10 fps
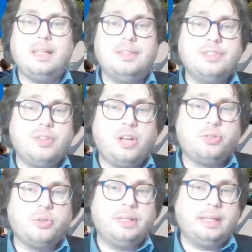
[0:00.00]
This is
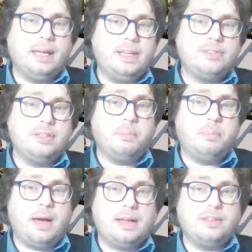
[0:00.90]
also the case in the
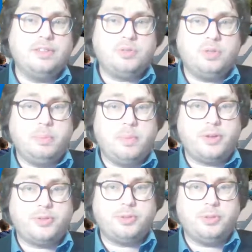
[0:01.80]
Applied History
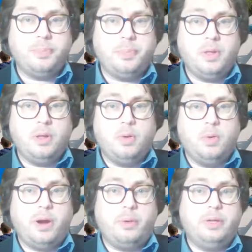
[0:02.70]
Master,
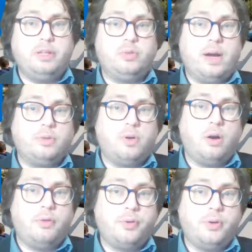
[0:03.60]
where we try to
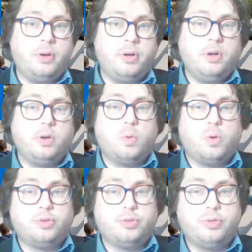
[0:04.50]
offer
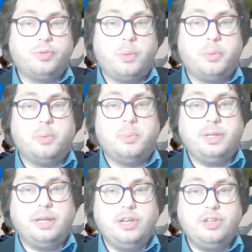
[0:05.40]
courses from
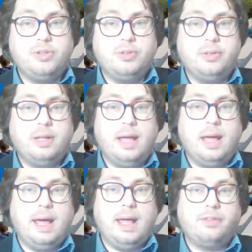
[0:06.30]
communication
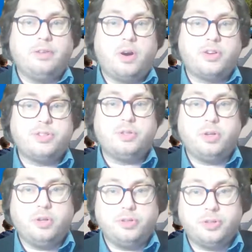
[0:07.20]
and arts and
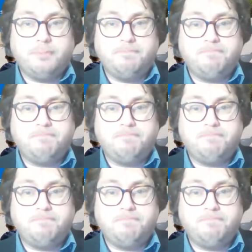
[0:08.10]
culture.